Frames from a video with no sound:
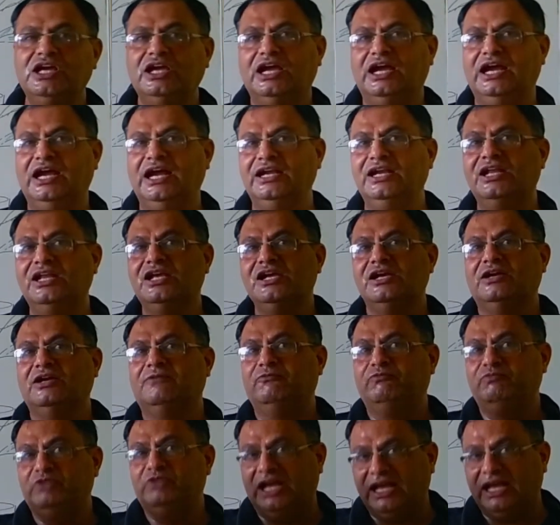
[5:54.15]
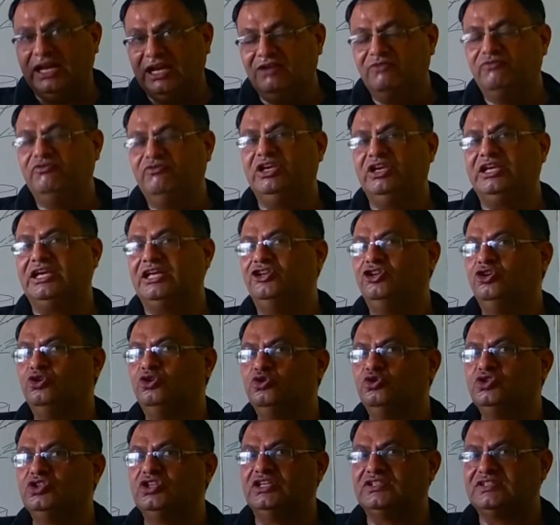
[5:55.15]
and then we can
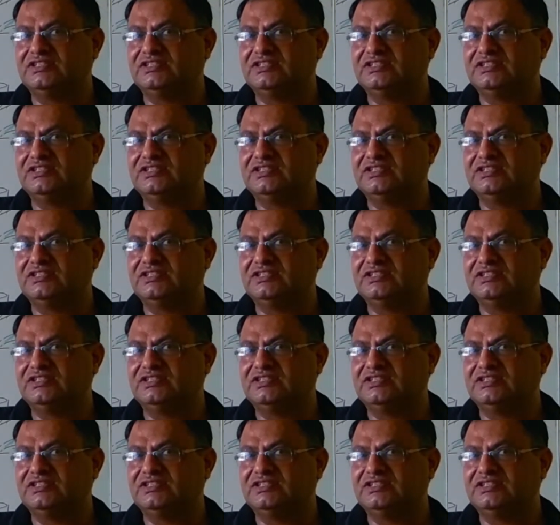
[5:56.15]
use